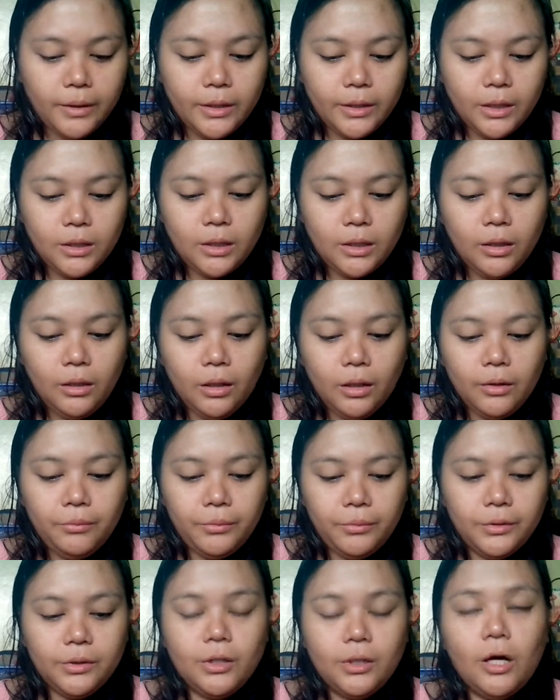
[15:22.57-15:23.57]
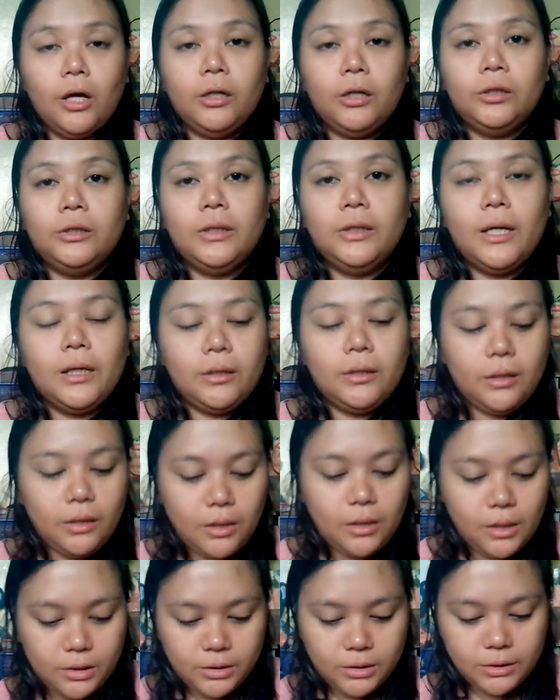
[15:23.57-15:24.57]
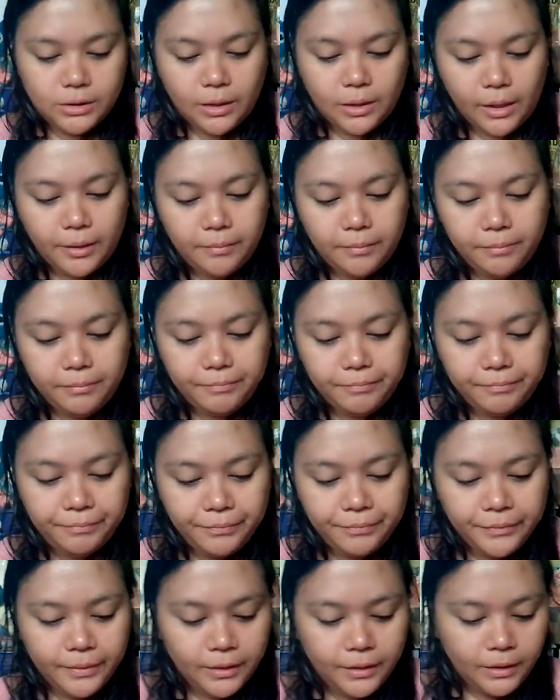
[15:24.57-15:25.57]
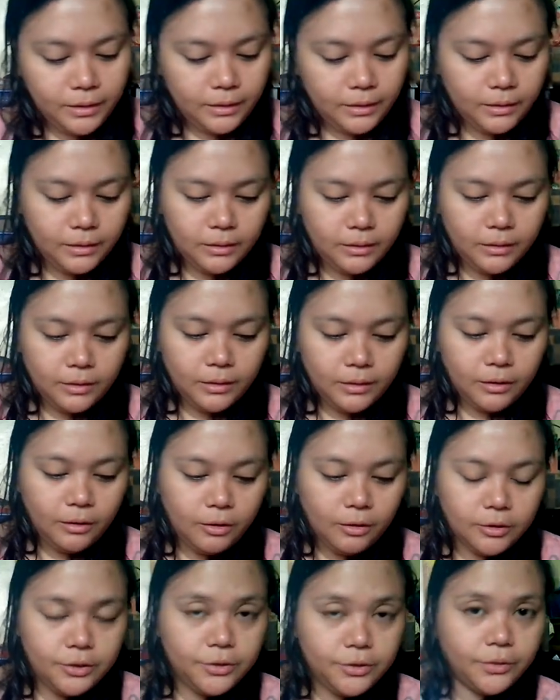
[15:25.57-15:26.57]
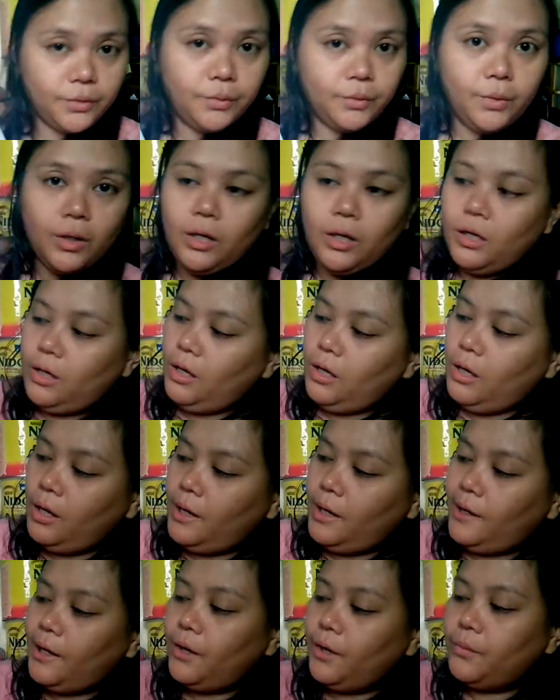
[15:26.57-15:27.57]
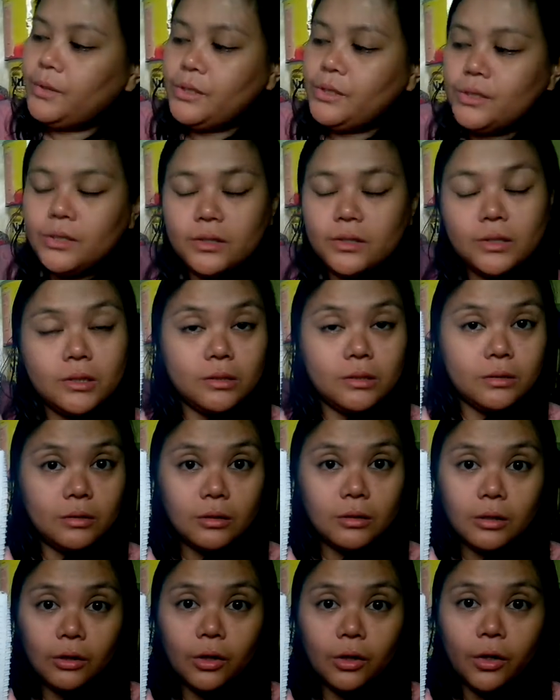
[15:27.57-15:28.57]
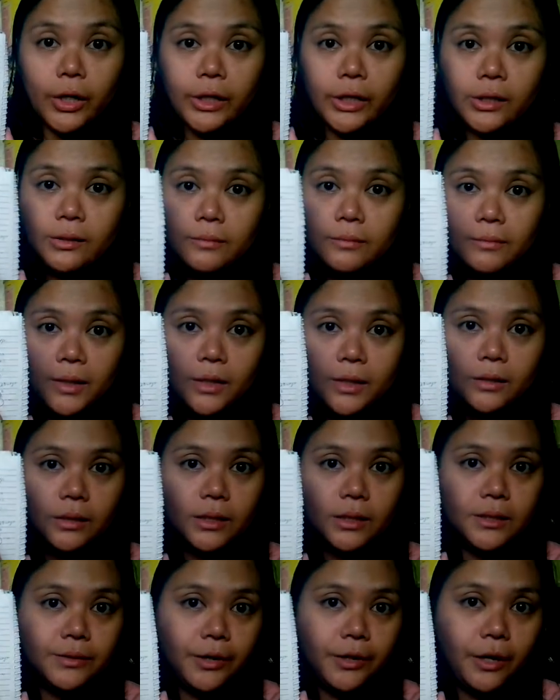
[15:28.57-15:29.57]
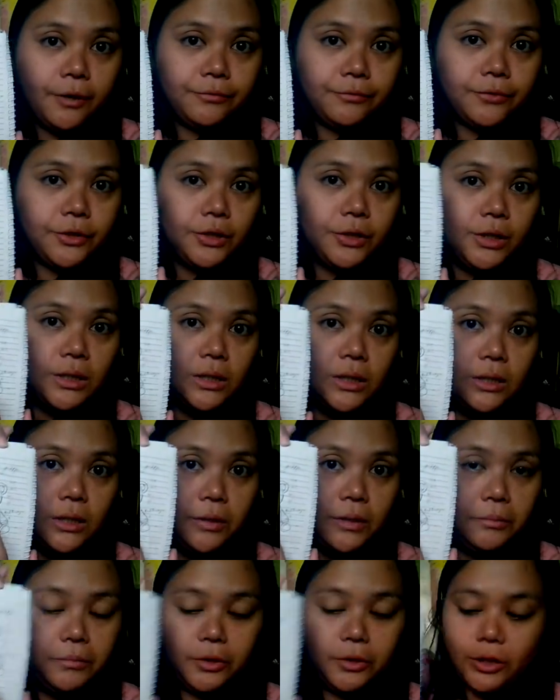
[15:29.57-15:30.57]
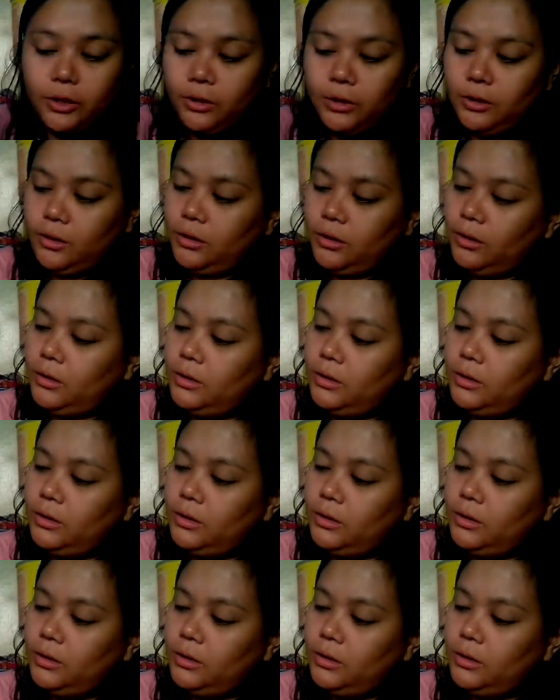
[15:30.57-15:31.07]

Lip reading: But I think I will tackle that the next time. Also, I was going to make this after the zebra,